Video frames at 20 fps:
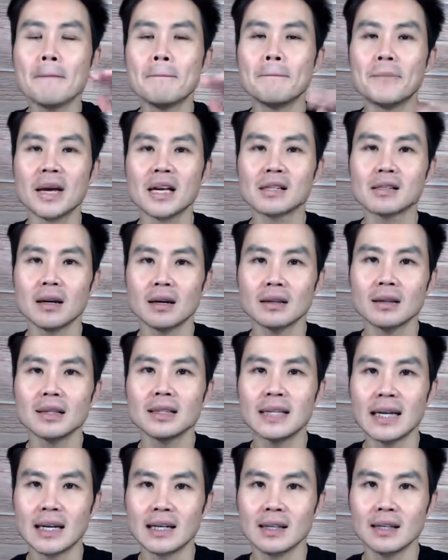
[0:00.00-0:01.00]
based on the
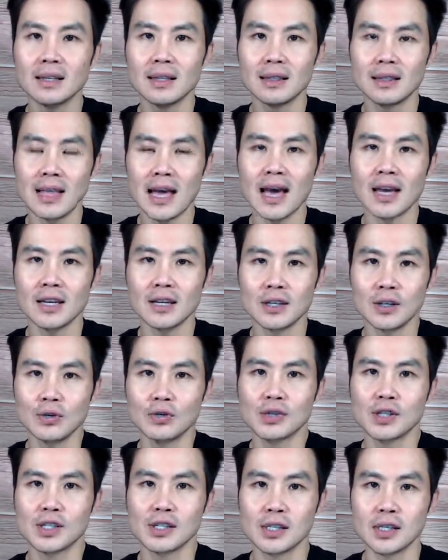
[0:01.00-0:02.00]
data that you
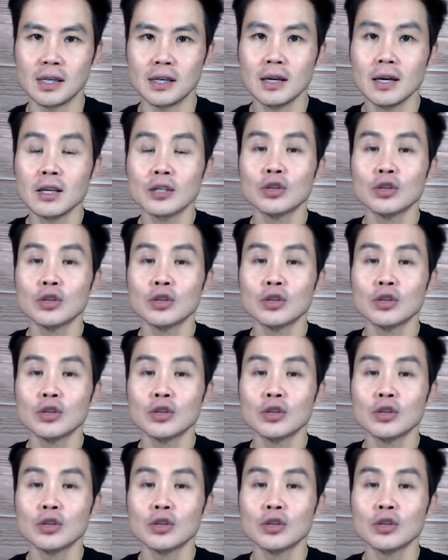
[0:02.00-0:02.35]
see.